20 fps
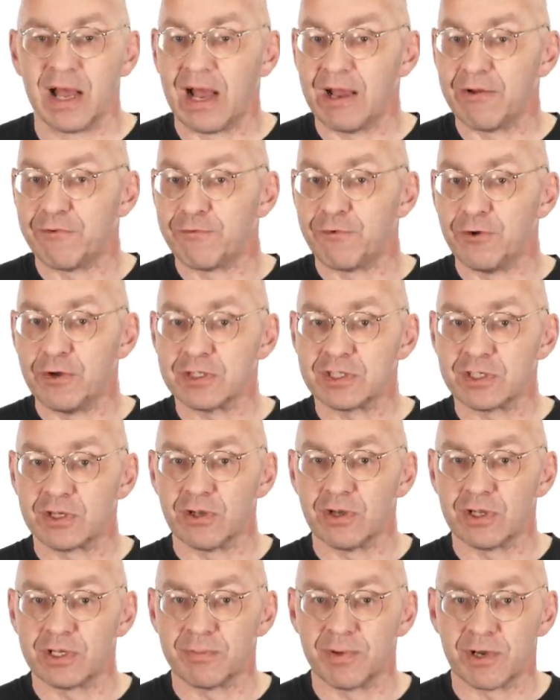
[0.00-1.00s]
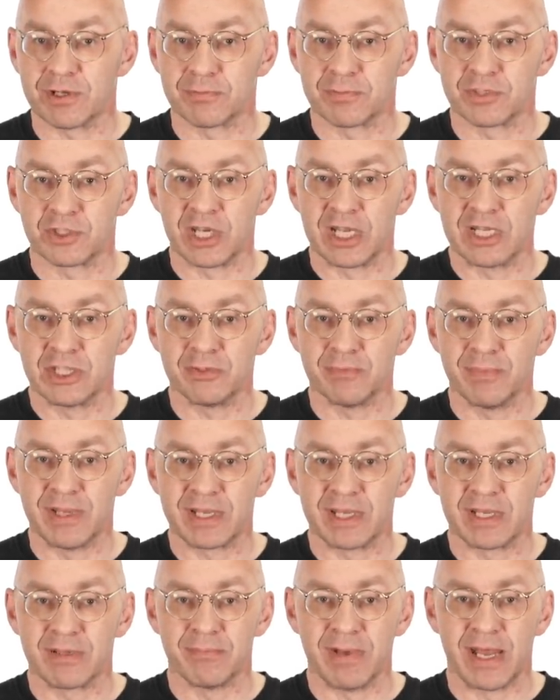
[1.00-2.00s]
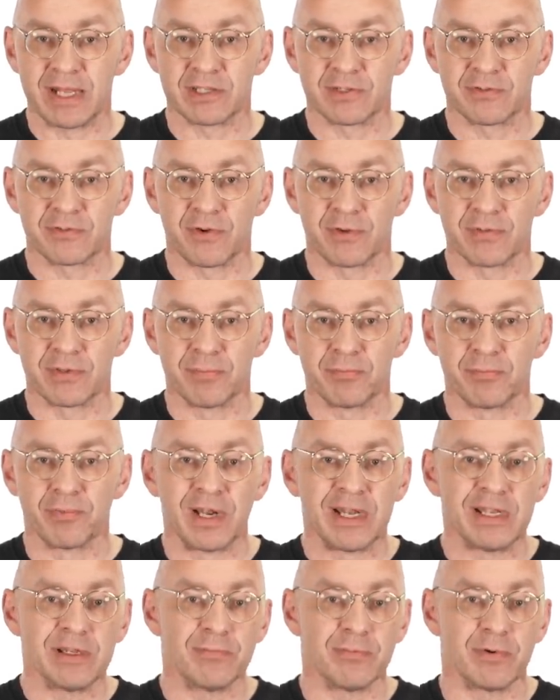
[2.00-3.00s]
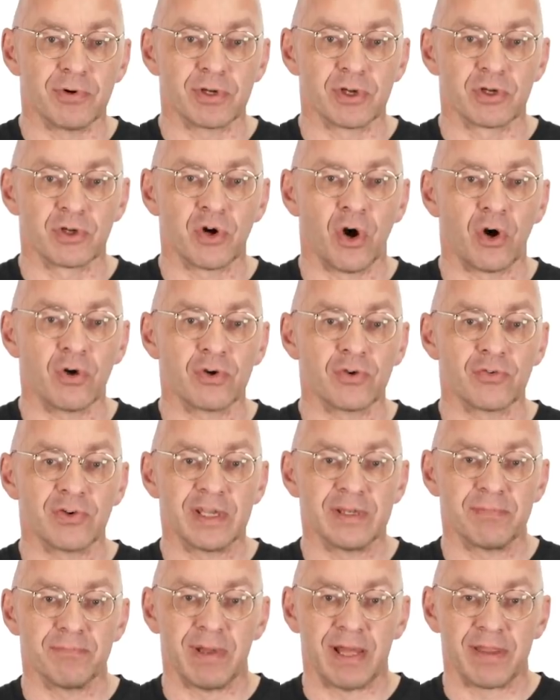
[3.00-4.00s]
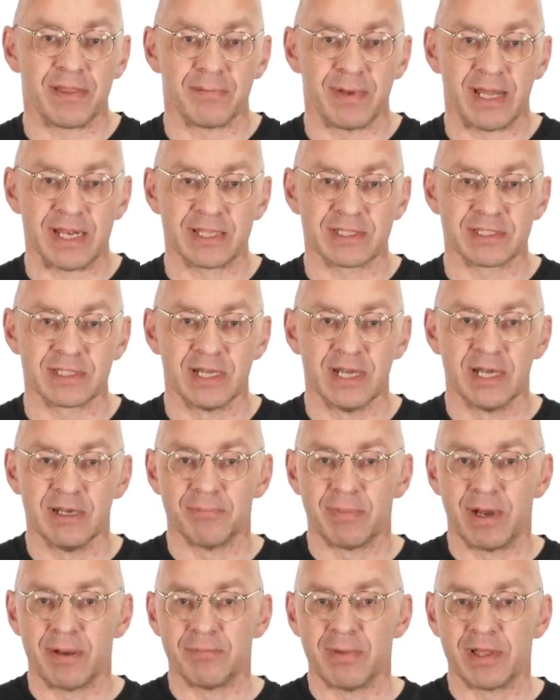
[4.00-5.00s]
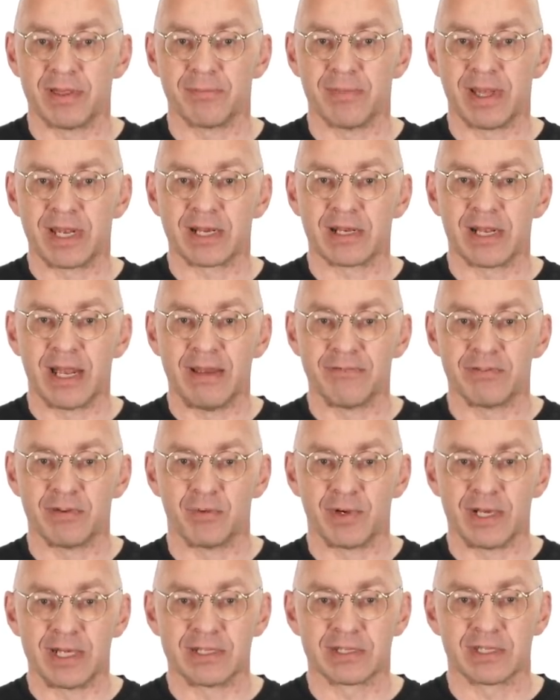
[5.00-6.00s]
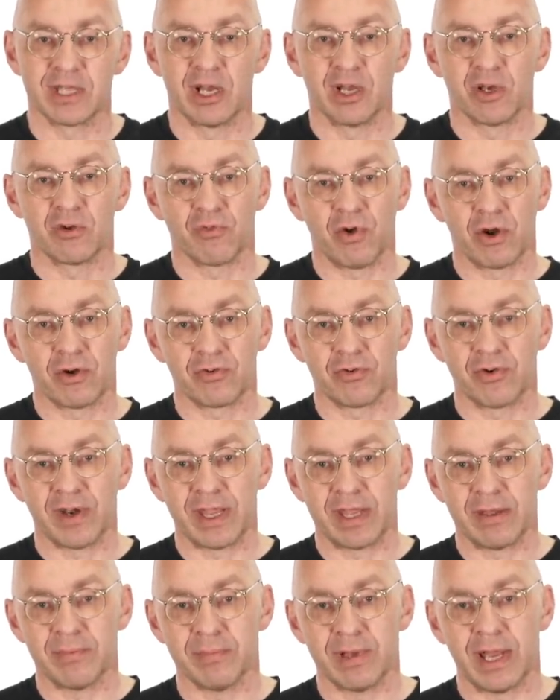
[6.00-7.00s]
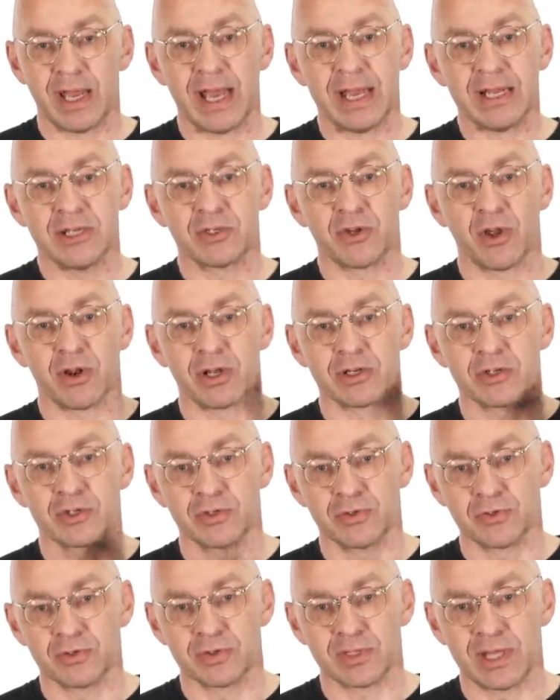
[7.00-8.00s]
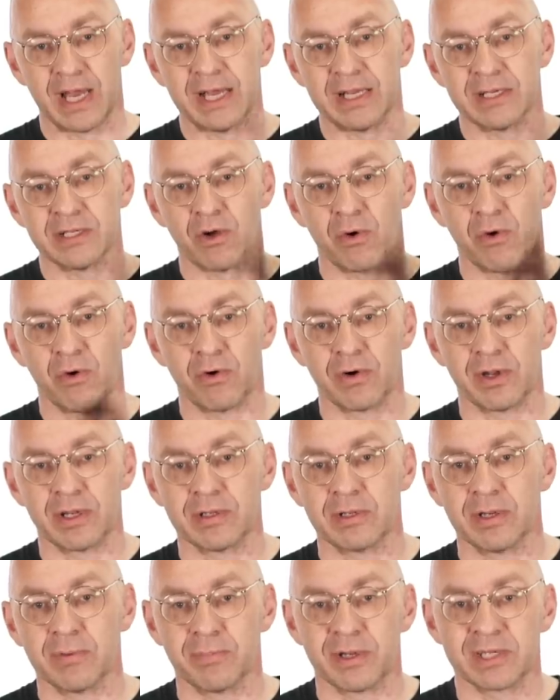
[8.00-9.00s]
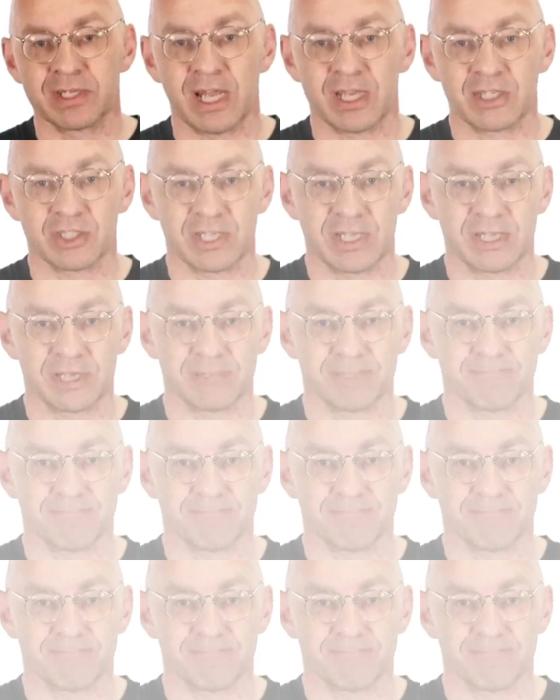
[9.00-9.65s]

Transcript: I first learned about change-making maths from the brilliant book Concrete Mathematics by mathematical heavyweights Ron Graham and Donald Knuth and Oren Patashnik.